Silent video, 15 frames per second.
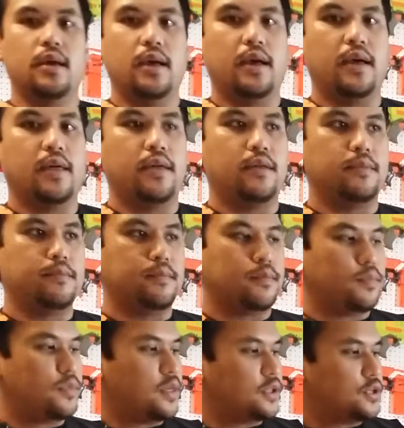The
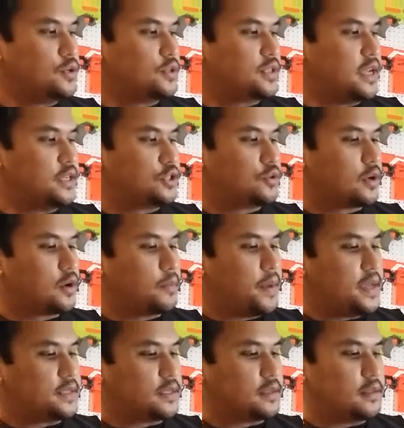2-stage trigger
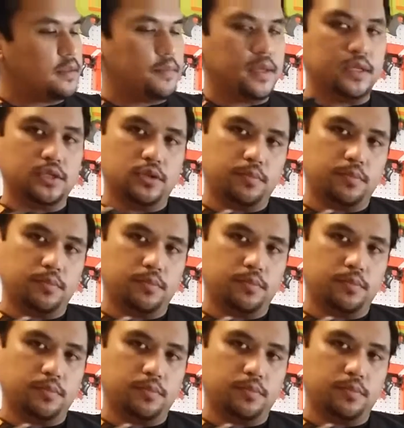basically means